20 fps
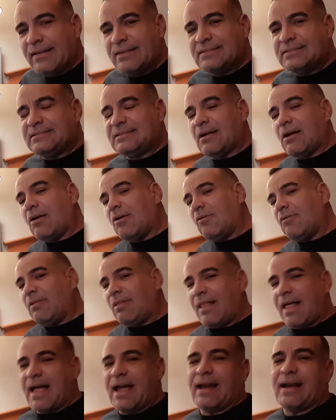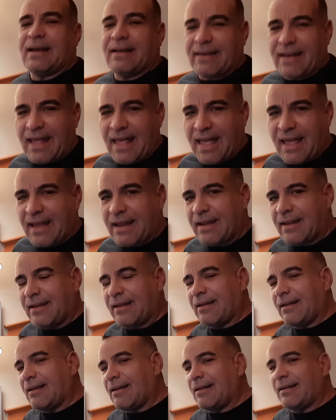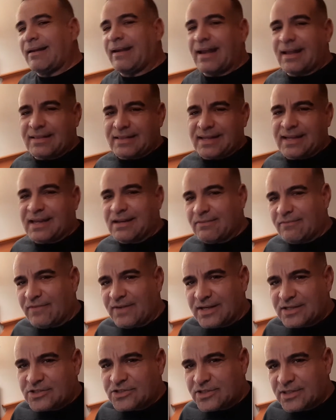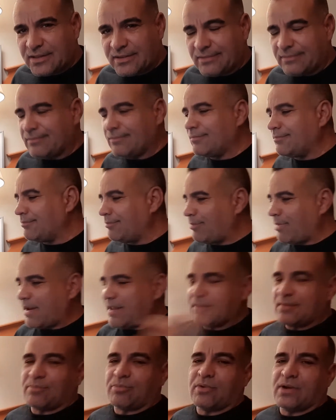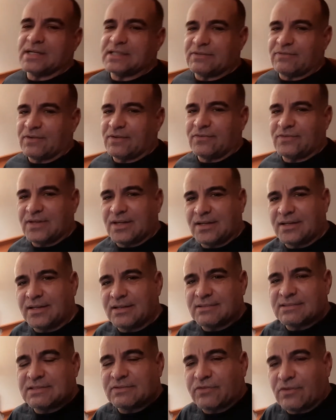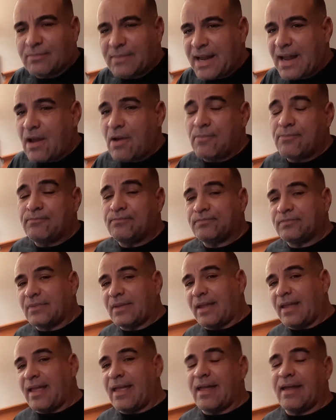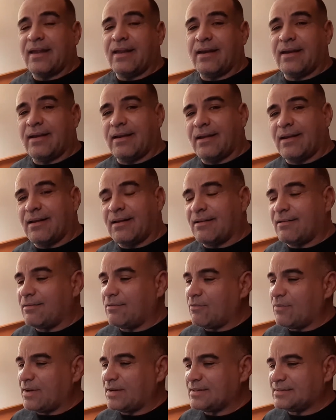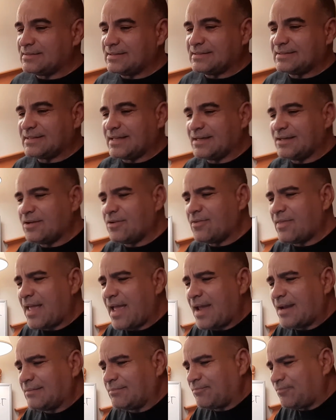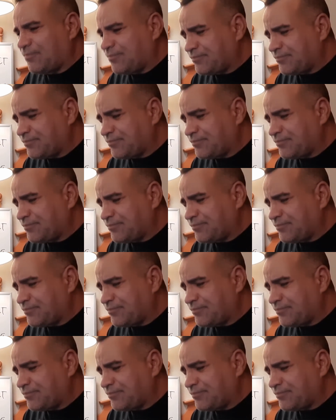So lie today, get the conviction, pay the price 15 years from now. And witnesses can do that.